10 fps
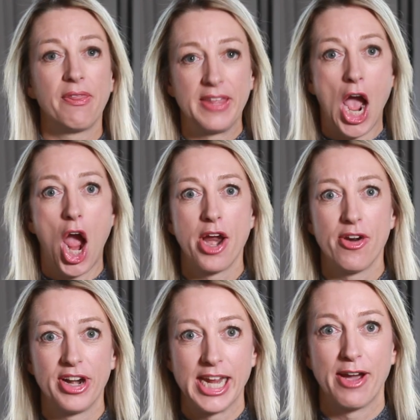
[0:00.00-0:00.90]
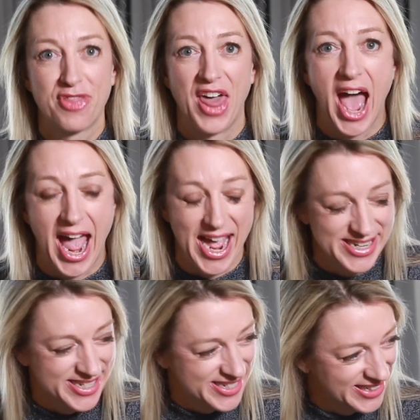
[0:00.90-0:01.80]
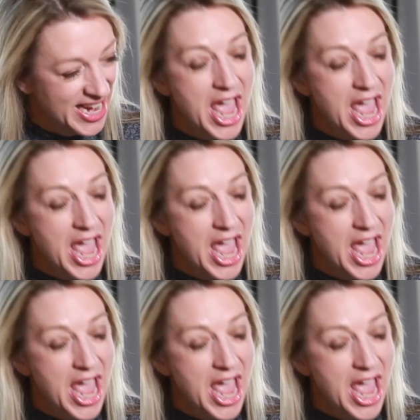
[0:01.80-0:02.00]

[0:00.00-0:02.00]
the irony of that.